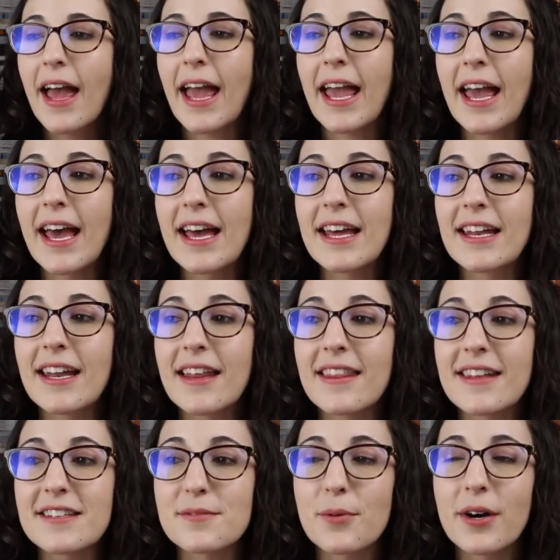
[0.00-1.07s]
And
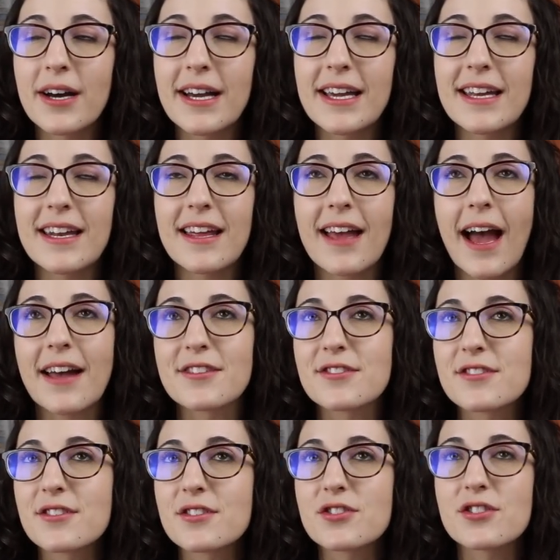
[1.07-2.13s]
this one has
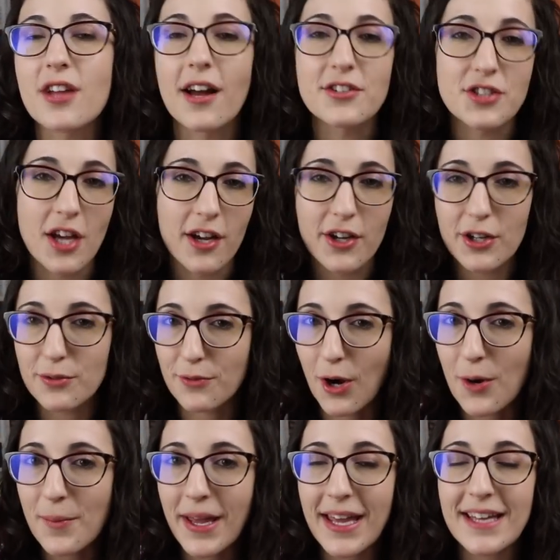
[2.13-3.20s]
such a good
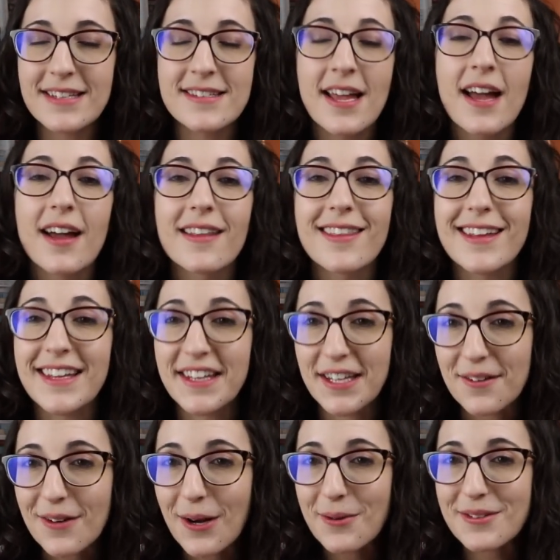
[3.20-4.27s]
romance. The
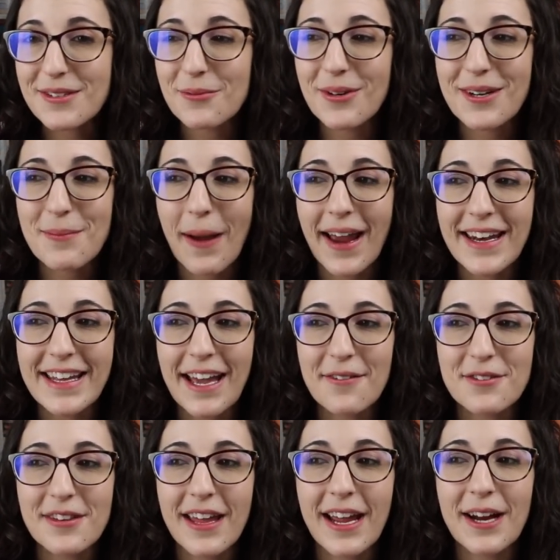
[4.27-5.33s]
hero is the one pining
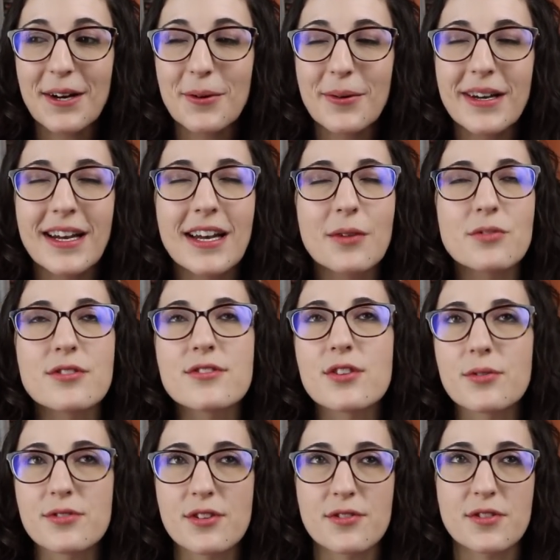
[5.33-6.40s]
after the heroine, and it was
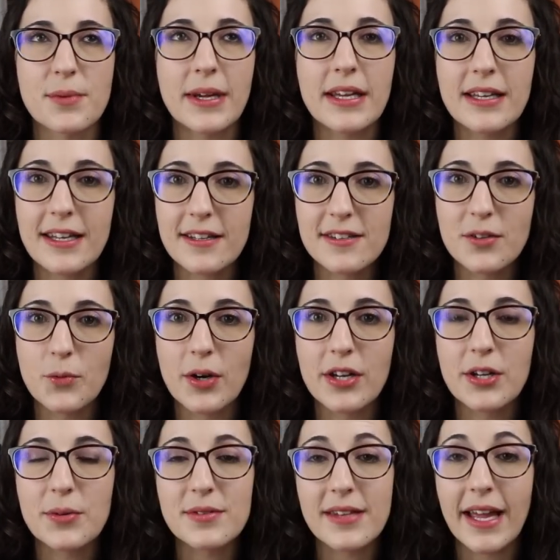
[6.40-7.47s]
so sweet, and he's the
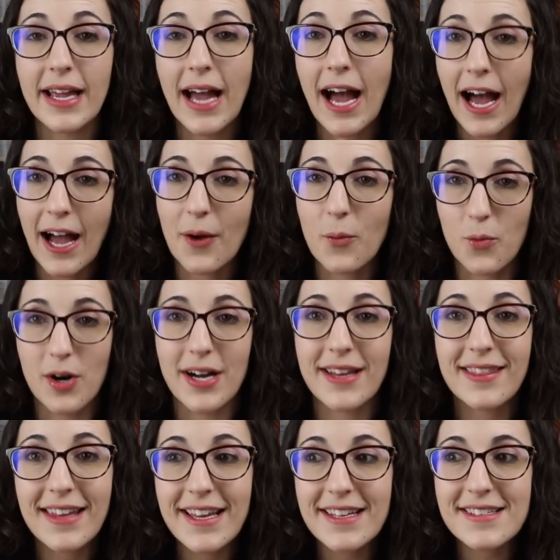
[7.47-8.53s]
one who's like, I
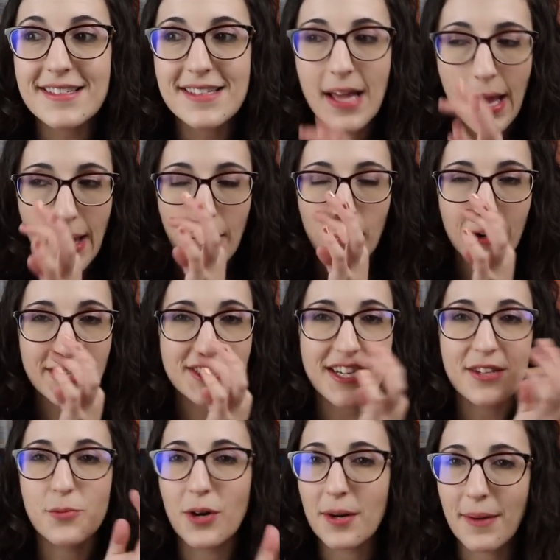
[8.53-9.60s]
want this, which
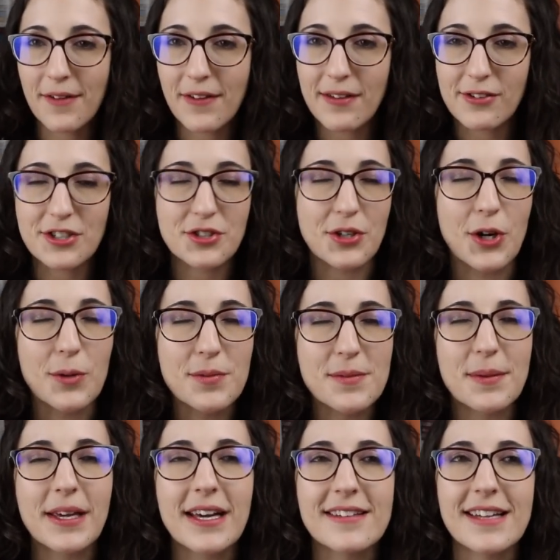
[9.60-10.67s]
is one of my favorite tropes
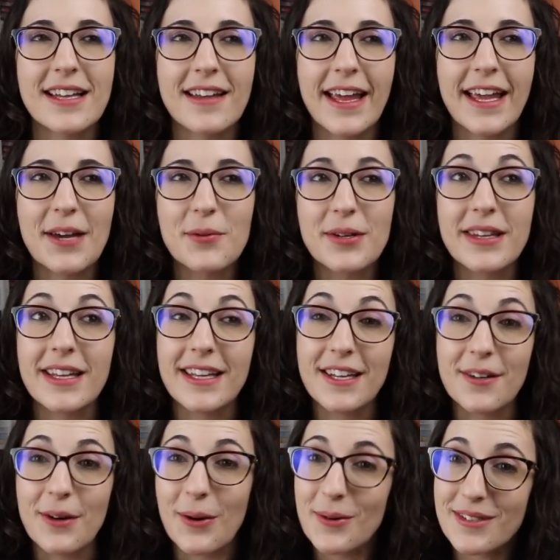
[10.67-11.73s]
because I like it when the
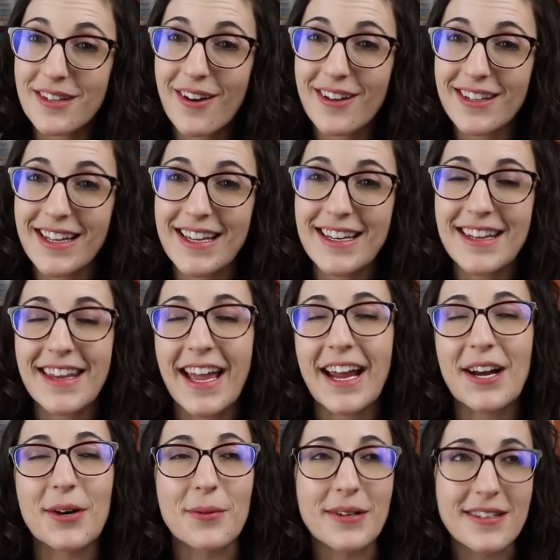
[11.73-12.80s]
hero is all in and the
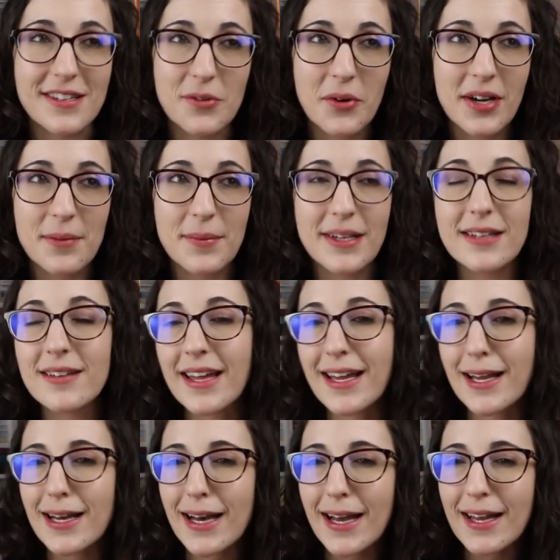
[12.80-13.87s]
heroine's the one being
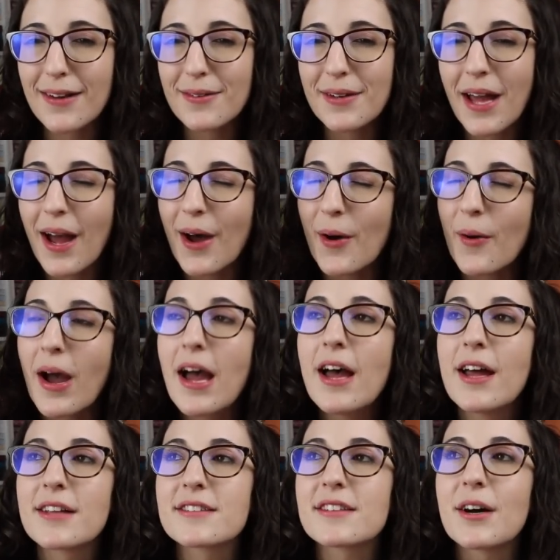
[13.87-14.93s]
like, I don't know.
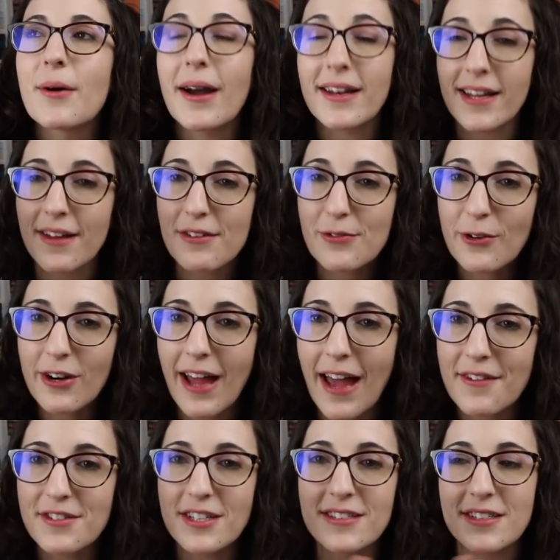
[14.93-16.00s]
So I did give this
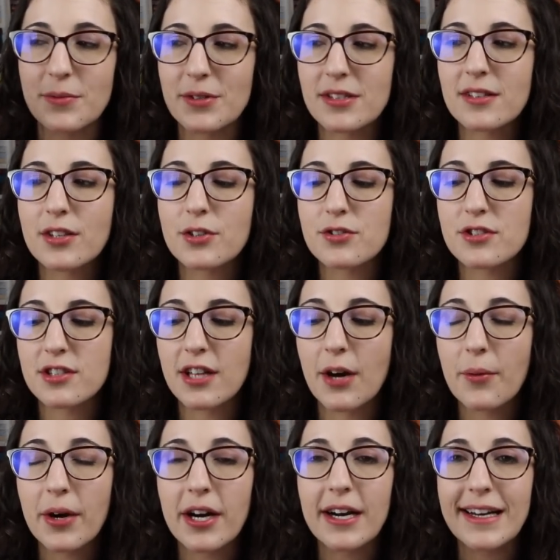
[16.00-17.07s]
4.5 stars. It was a little
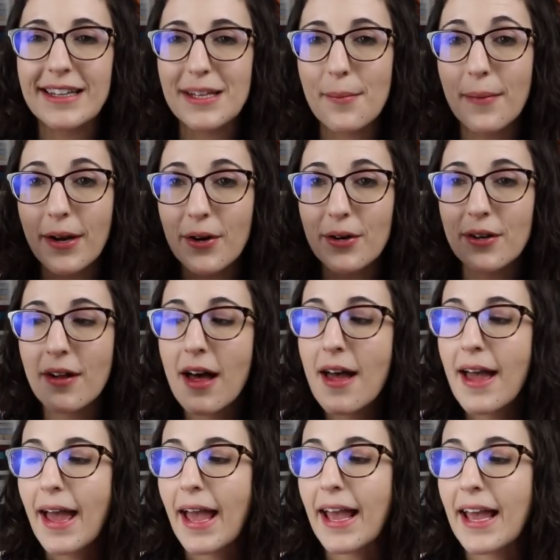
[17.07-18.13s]
slower in the middle,
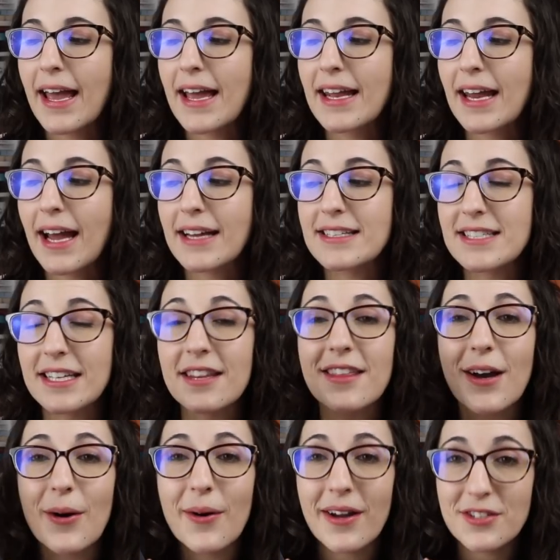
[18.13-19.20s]
and I did,
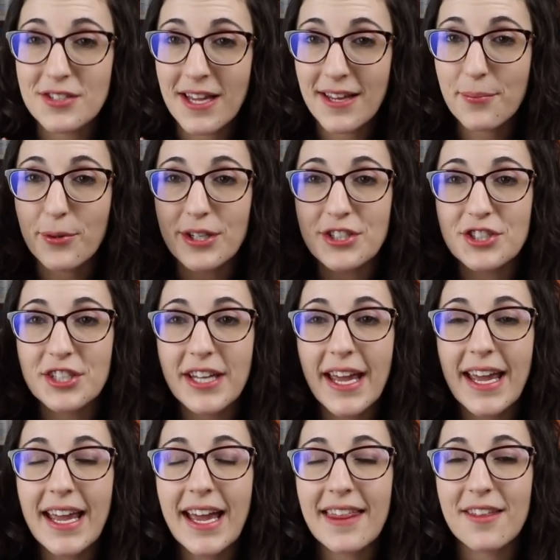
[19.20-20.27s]
though,
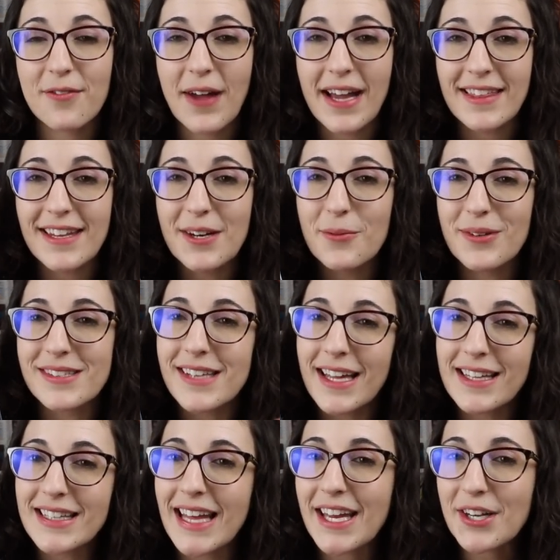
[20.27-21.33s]
appreciate the fact that it was
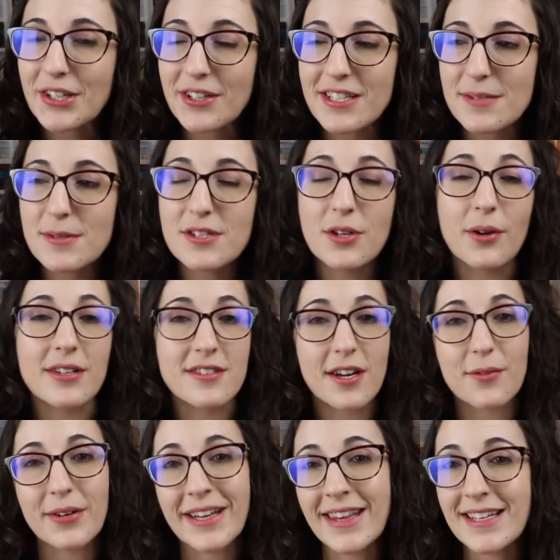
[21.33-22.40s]
like lighter Christmas. You can
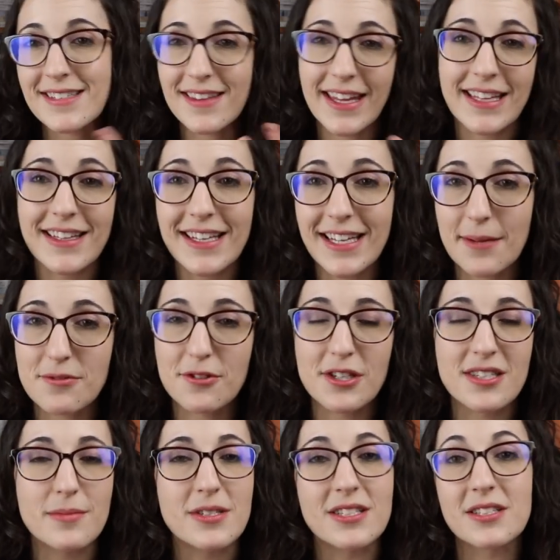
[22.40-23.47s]
start reading this like leading up to
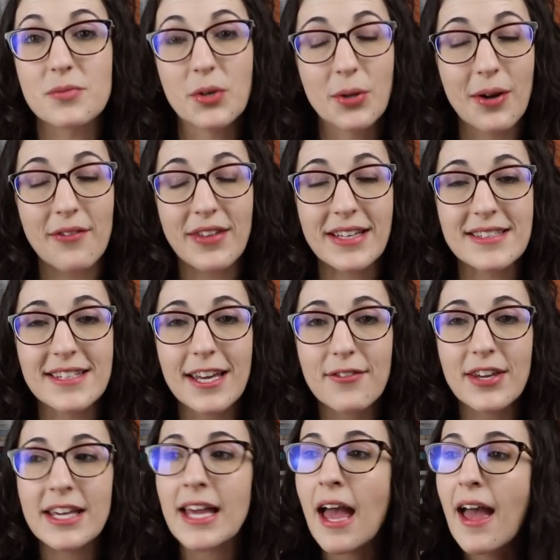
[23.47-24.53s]
Christmas because we do have
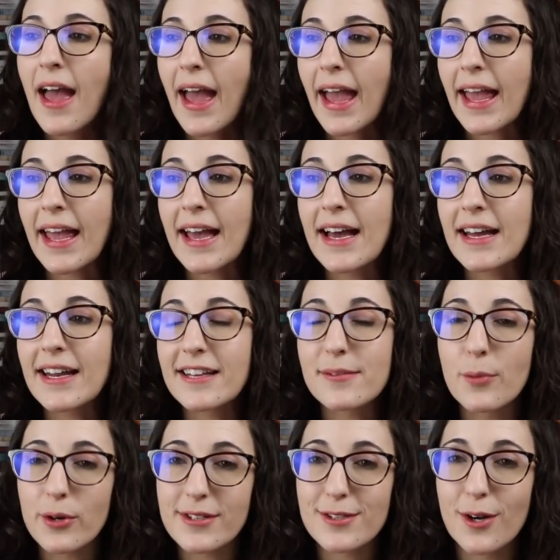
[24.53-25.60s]
Thanksgiving, and
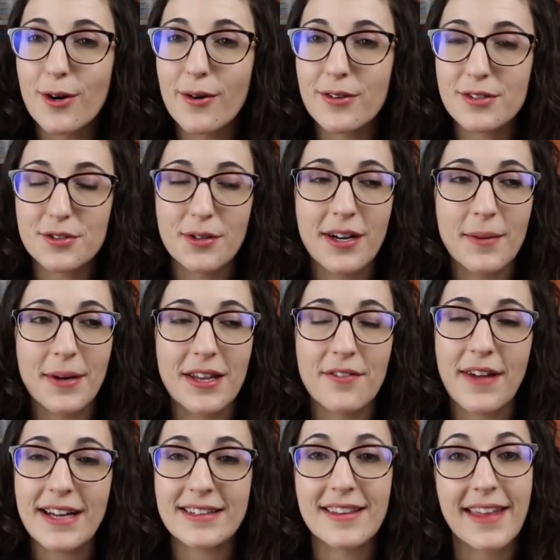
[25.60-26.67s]
it's more so surrounded by
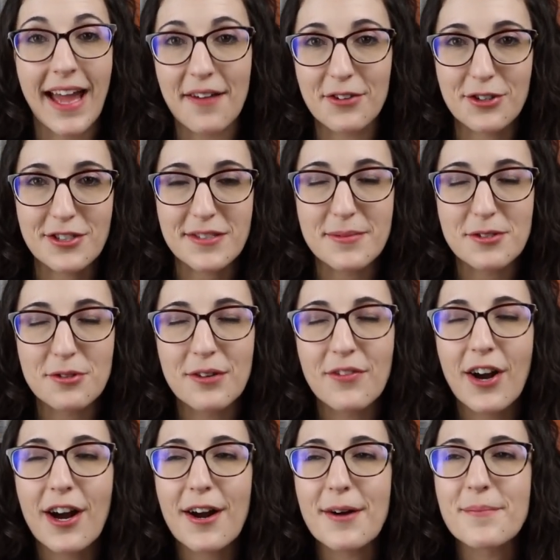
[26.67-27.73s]
the fact that they have a Christmas tree
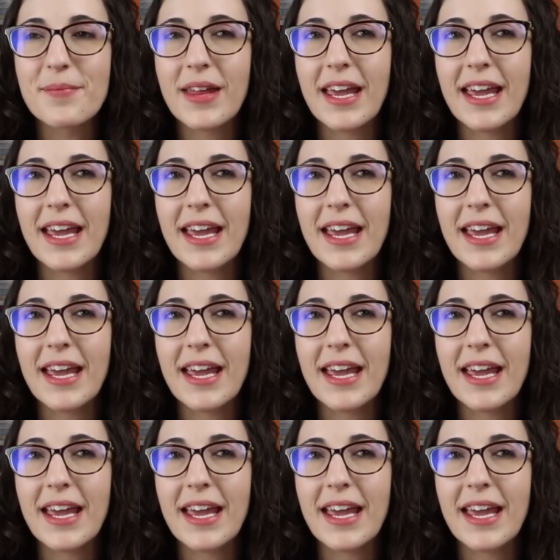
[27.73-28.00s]
farm,